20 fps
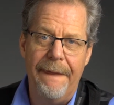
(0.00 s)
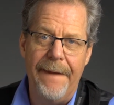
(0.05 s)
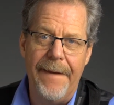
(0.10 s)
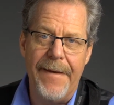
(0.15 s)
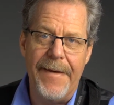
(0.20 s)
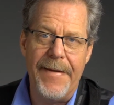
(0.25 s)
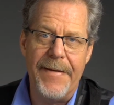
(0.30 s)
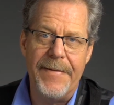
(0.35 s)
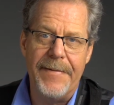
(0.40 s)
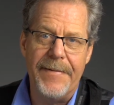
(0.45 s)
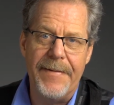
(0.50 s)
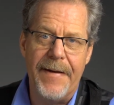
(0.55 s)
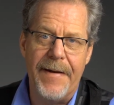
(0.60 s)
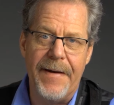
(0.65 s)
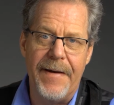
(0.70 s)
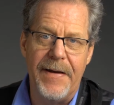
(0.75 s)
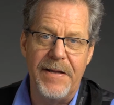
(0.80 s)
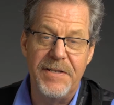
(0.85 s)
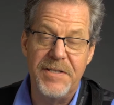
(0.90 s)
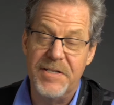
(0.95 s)
and
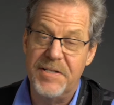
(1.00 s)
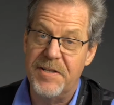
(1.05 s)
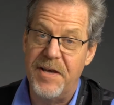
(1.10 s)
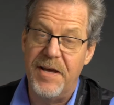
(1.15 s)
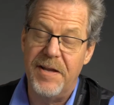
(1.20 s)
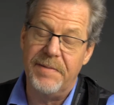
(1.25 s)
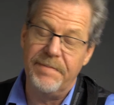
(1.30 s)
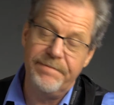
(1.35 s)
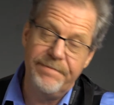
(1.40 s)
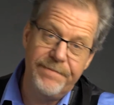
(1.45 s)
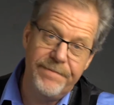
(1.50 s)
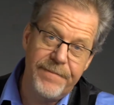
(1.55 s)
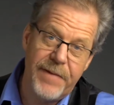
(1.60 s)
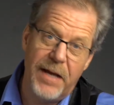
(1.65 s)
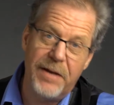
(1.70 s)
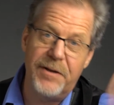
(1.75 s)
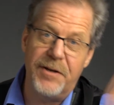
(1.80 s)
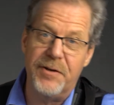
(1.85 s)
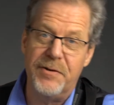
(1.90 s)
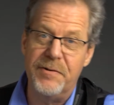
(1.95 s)
I just thought
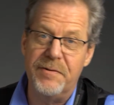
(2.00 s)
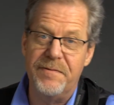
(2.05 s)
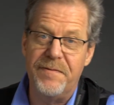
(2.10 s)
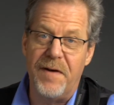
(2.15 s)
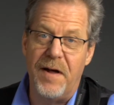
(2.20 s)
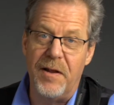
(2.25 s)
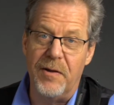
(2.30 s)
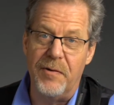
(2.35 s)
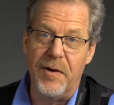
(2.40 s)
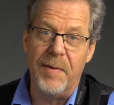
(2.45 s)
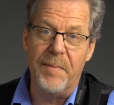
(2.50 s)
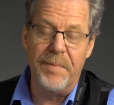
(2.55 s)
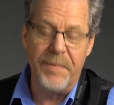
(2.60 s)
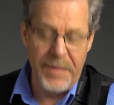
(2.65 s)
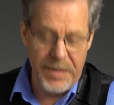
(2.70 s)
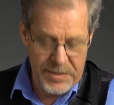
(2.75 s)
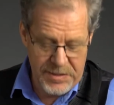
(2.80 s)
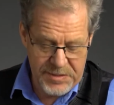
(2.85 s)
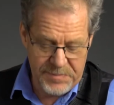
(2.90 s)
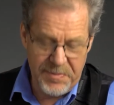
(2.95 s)
I'm going to do a
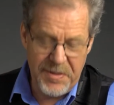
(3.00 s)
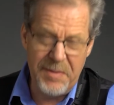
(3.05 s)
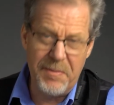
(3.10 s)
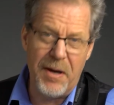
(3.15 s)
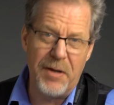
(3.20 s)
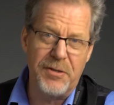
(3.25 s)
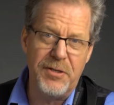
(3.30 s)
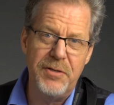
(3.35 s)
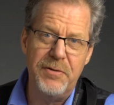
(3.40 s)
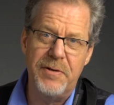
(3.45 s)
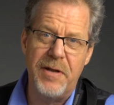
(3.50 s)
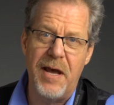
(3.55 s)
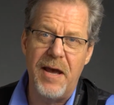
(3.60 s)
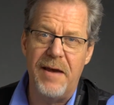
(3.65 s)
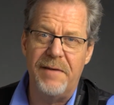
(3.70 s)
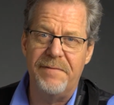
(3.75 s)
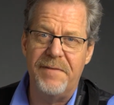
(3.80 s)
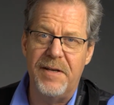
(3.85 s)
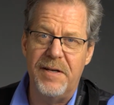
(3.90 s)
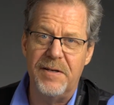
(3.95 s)
follow-up. It's been about
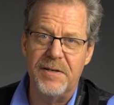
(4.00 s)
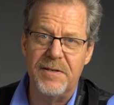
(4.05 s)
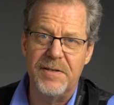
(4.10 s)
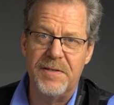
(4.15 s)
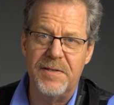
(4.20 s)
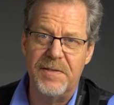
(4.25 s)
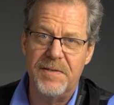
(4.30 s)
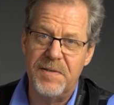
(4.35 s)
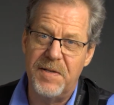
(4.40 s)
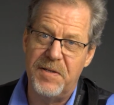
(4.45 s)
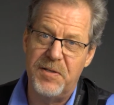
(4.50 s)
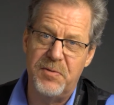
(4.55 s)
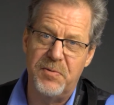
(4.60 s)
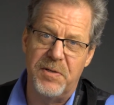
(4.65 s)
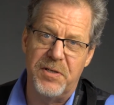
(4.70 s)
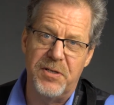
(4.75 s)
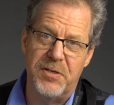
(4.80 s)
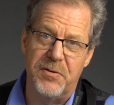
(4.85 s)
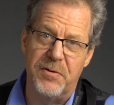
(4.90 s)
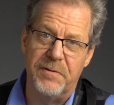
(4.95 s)
2.5 years since I
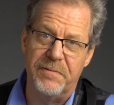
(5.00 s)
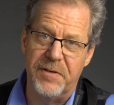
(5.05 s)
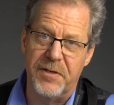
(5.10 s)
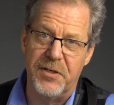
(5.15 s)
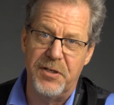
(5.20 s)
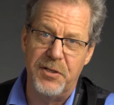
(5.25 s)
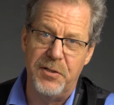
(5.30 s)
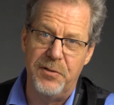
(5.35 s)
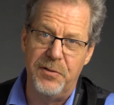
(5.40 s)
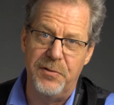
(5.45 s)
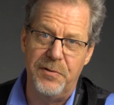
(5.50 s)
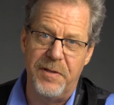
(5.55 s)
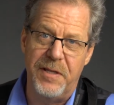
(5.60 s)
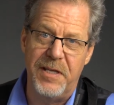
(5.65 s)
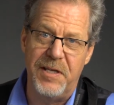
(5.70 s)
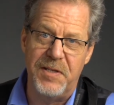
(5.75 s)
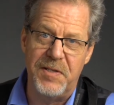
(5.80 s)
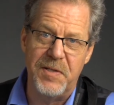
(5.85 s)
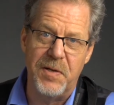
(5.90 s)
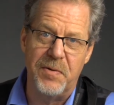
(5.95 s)
switched over to
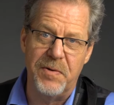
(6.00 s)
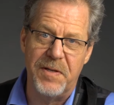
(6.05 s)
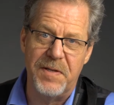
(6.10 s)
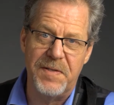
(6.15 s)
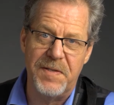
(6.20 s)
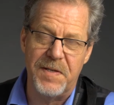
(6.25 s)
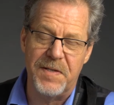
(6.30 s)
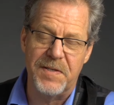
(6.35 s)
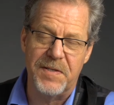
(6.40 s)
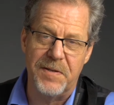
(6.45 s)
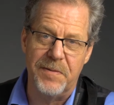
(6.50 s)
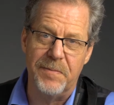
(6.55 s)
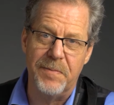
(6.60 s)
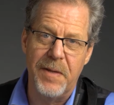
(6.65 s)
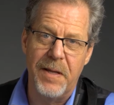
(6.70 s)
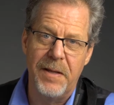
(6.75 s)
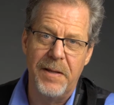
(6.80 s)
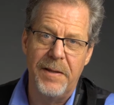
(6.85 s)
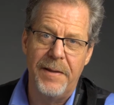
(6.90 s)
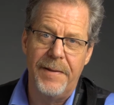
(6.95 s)
the Sony system,
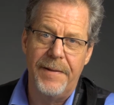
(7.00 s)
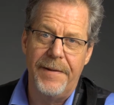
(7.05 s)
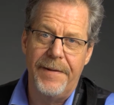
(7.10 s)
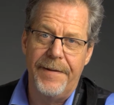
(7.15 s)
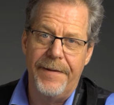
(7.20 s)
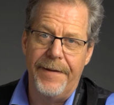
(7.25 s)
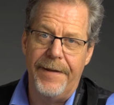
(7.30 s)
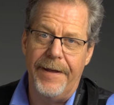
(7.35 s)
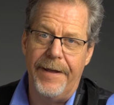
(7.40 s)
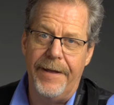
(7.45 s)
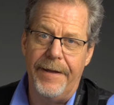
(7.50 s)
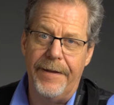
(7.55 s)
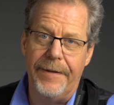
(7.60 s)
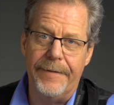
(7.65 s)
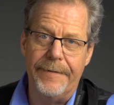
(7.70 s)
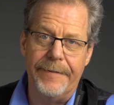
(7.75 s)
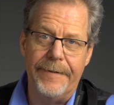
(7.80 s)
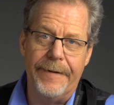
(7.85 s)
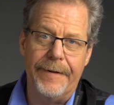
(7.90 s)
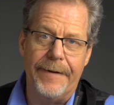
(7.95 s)

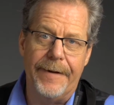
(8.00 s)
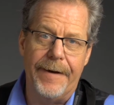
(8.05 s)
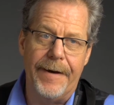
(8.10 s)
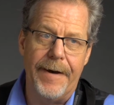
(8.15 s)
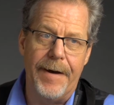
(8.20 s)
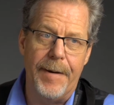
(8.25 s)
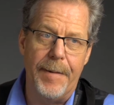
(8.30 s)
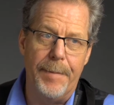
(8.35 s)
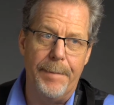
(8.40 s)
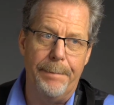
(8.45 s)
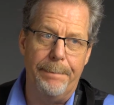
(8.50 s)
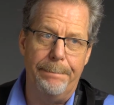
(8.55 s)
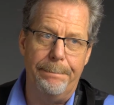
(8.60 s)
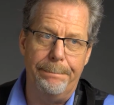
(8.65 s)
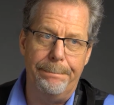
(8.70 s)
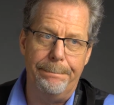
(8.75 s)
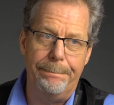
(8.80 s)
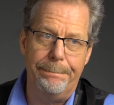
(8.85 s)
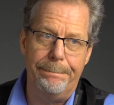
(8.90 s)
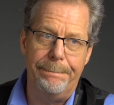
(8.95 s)
and
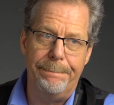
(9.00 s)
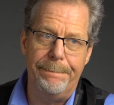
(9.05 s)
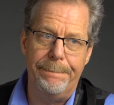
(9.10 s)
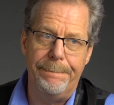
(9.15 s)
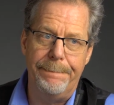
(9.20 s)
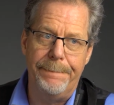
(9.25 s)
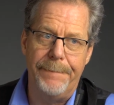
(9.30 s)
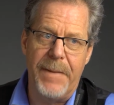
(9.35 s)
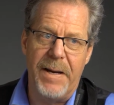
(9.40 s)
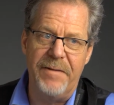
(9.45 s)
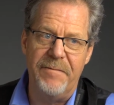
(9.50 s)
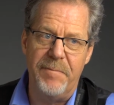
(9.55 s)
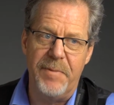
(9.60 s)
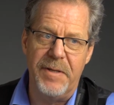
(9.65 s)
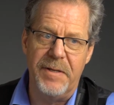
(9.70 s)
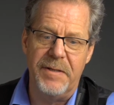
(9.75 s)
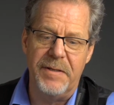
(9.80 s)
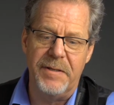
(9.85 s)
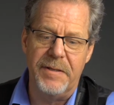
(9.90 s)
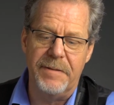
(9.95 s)
I've
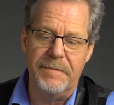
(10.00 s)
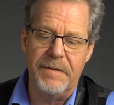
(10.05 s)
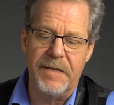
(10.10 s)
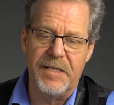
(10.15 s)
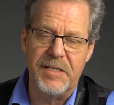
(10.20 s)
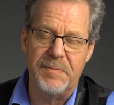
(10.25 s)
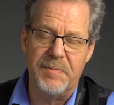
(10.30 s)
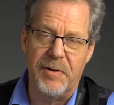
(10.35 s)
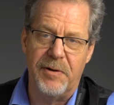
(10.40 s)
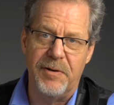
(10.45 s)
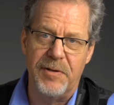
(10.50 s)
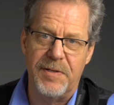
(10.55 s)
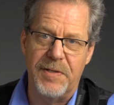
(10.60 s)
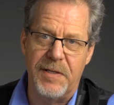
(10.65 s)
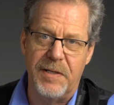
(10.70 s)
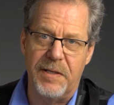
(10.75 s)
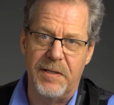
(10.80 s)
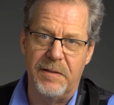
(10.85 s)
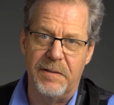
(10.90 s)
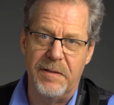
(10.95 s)
been
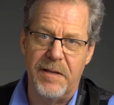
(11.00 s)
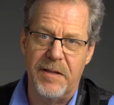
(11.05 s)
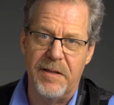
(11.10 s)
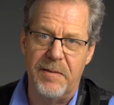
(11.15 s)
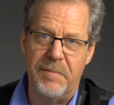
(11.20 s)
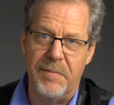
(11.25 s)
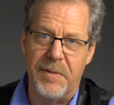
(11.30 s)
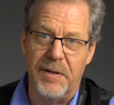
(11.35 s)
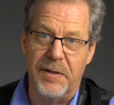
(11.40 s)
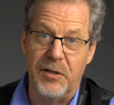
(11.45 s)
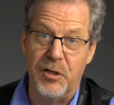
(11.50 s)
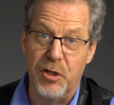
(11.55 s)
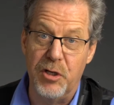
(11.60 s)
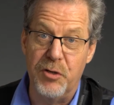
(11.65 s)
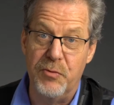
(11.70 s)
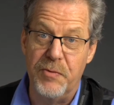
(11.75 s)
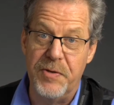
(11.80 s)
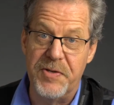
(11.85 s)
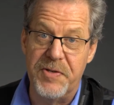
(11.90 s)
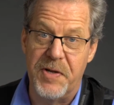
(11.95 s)
experiencing nothing but
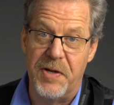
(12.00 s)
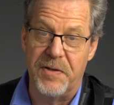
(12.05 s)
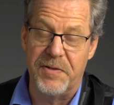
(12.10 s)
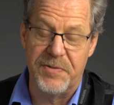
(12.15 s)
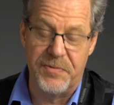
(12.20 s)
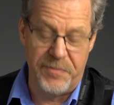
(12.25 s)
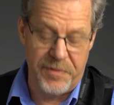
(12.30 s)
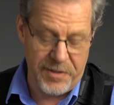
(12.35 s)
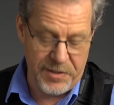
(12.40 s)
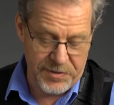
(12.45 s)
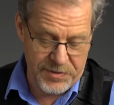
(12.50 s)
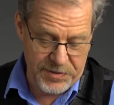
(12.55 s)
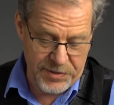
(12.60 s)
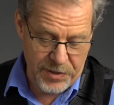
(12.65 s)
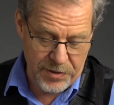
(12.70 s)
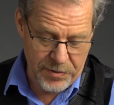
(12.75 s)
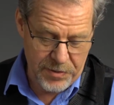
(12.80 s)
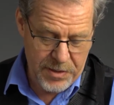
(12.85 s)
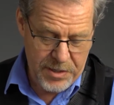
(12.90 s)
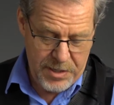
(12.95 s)
good results with it.
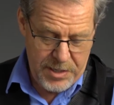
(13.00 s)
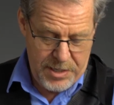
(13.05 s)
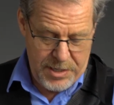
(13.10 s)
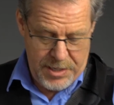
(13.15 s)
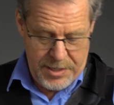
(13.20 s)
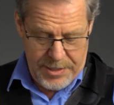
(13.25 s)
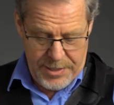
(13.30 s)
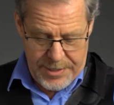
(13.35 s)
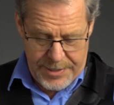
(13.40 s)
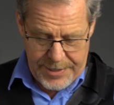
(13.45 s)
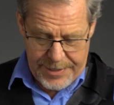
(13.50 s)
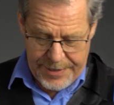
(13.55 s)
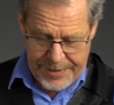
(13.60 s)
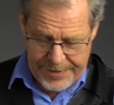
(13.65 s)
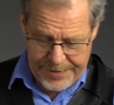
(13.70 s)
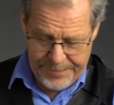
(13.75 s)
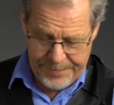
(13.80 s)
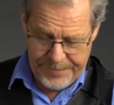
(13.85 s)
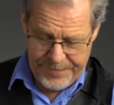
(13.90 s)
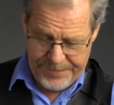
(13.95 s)
So
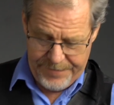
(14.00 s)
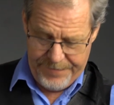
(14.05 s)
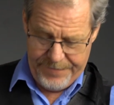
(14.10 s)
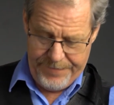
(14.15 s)
I'll